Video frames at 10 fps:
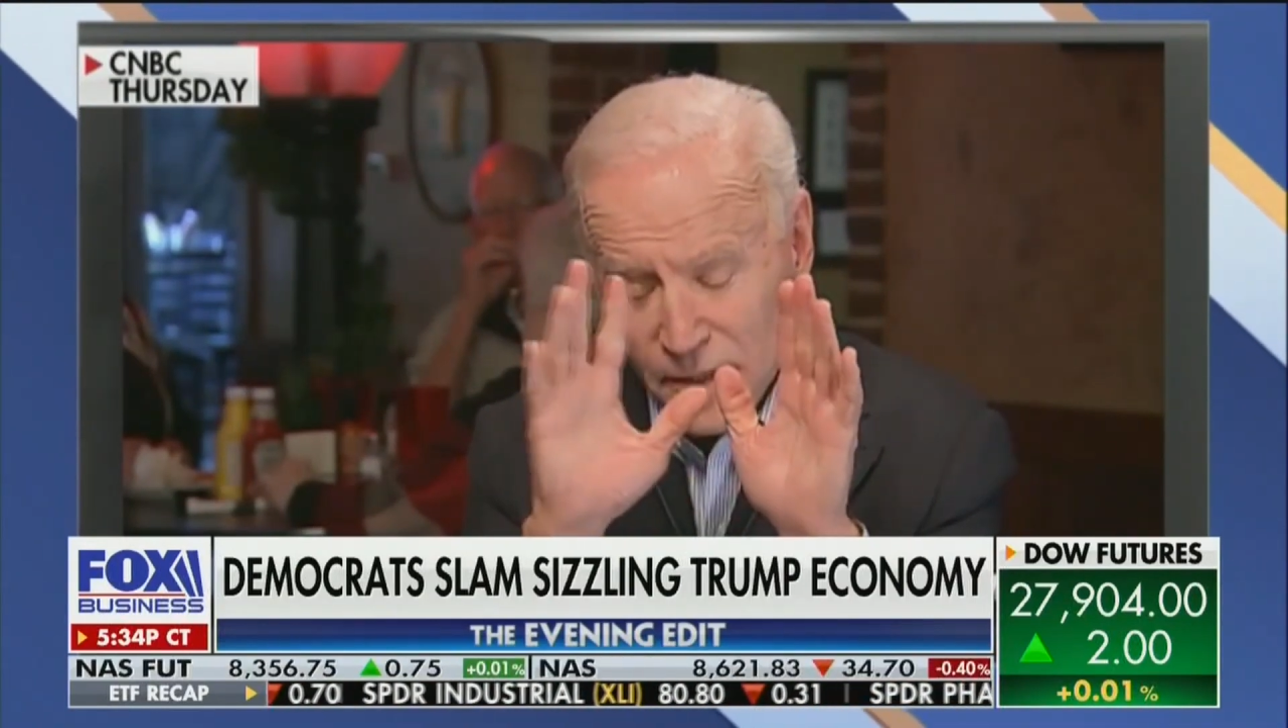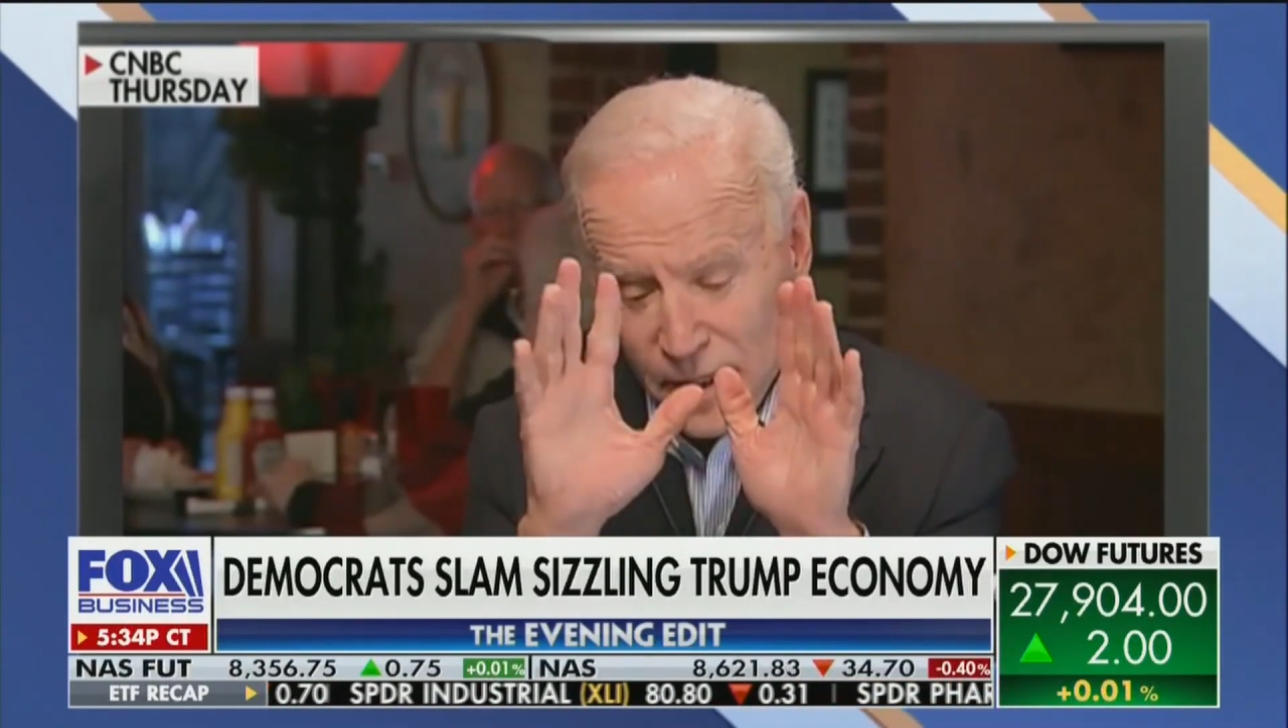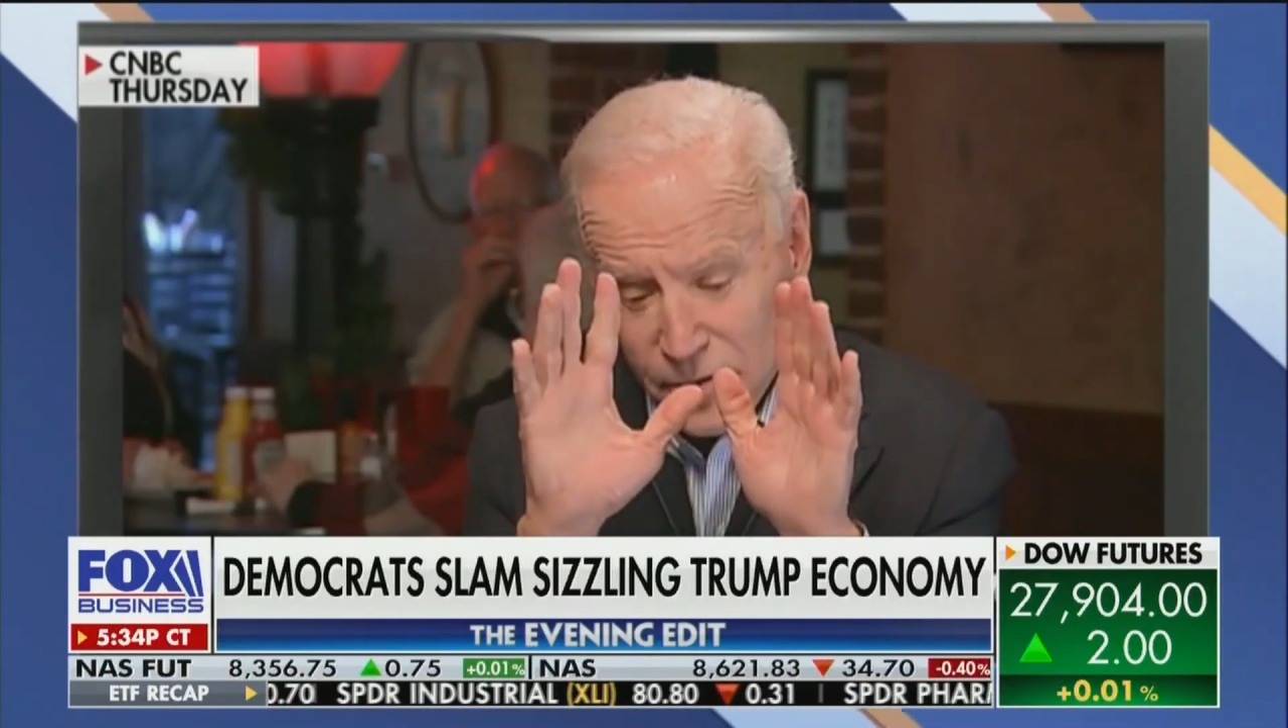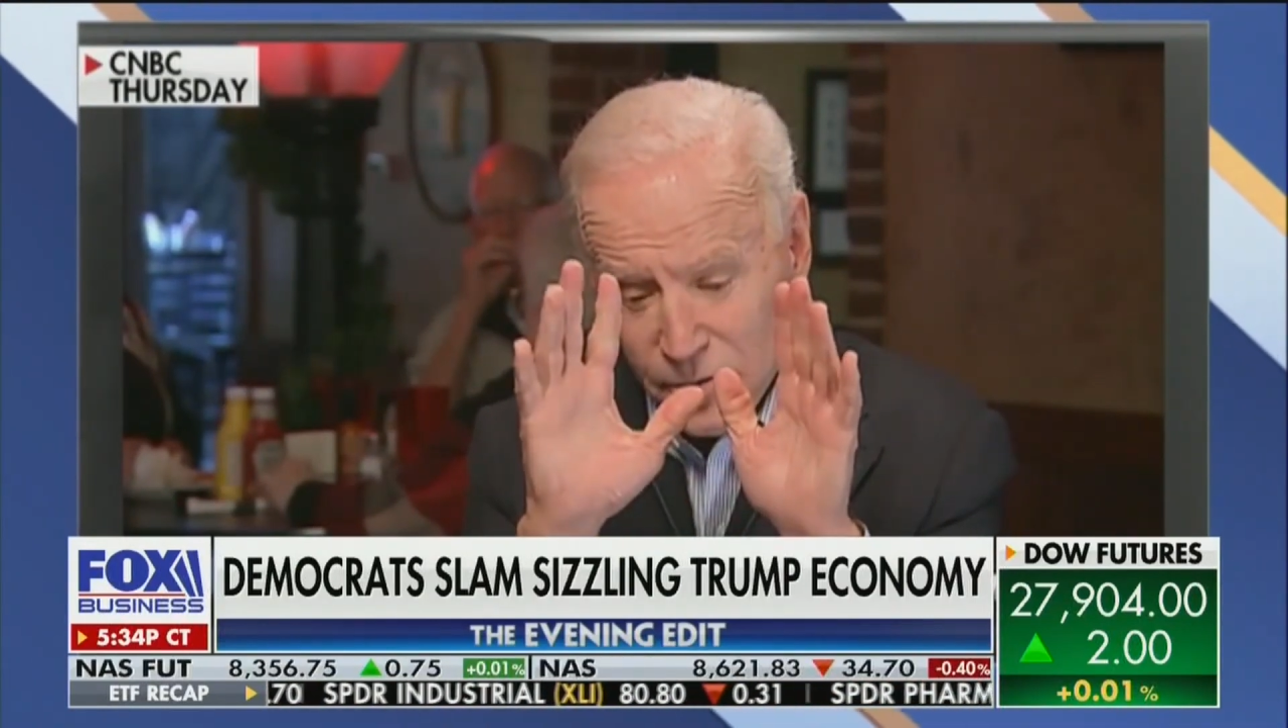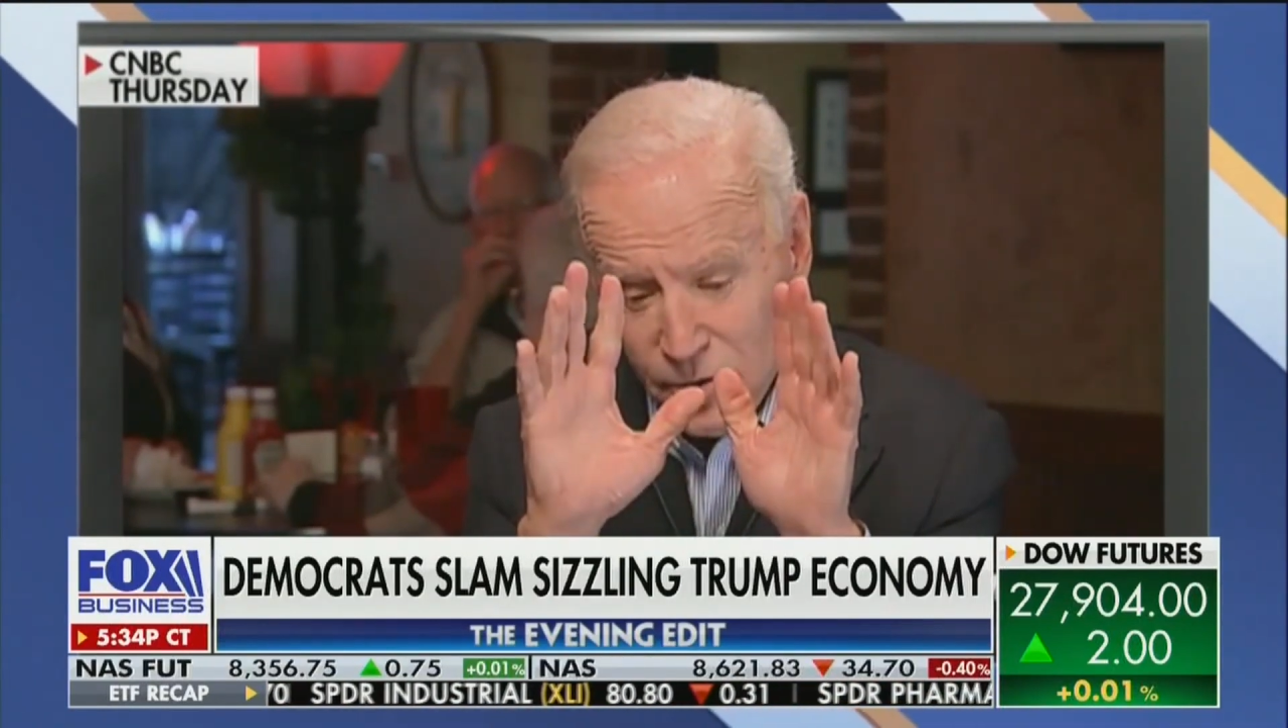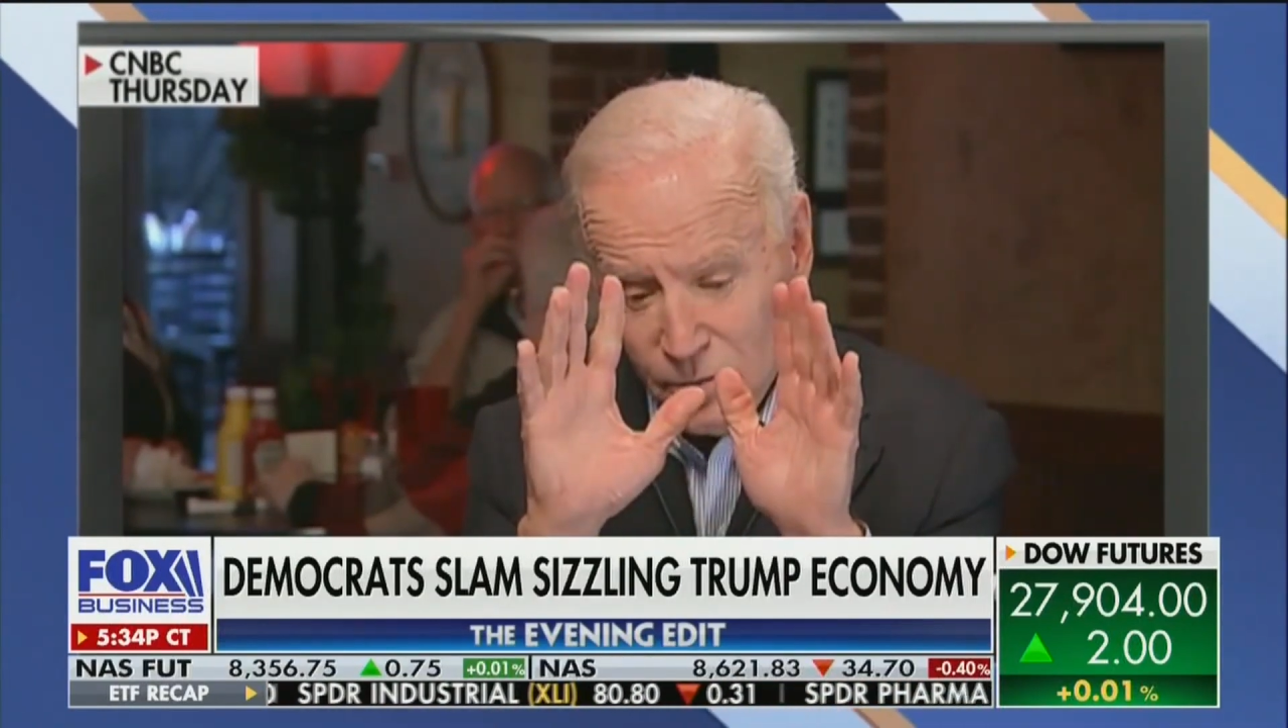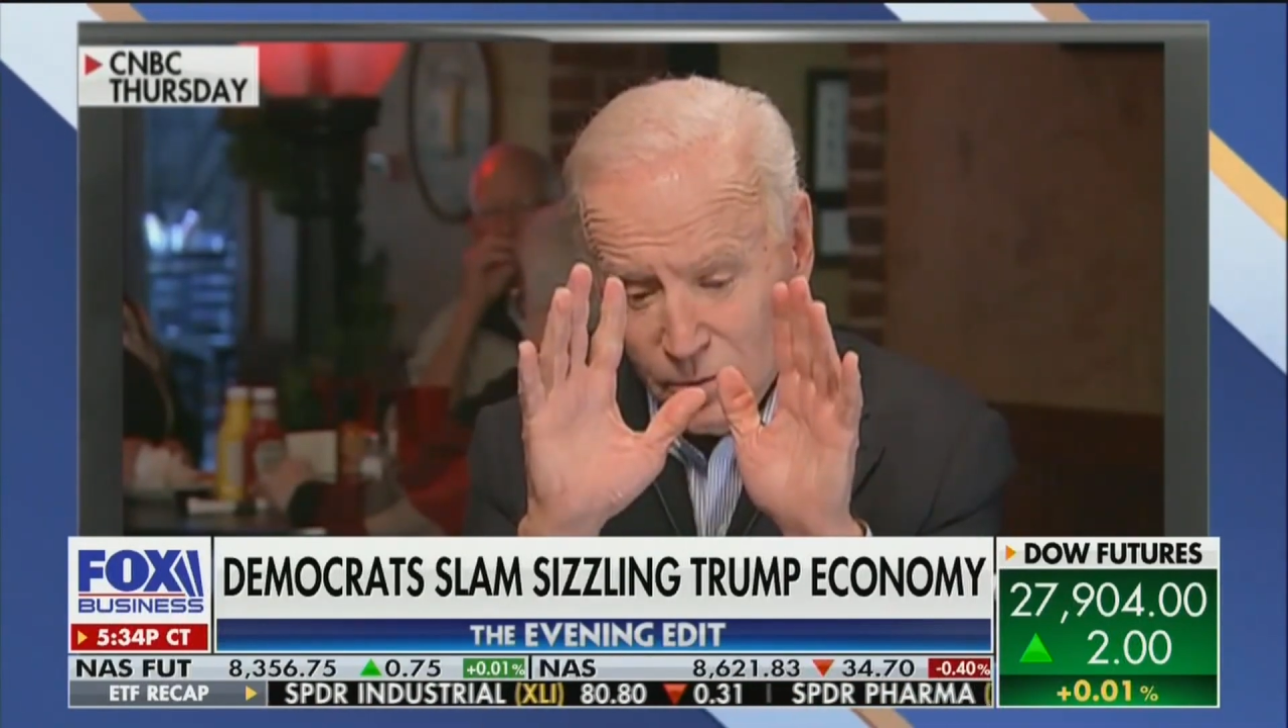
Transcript: not true,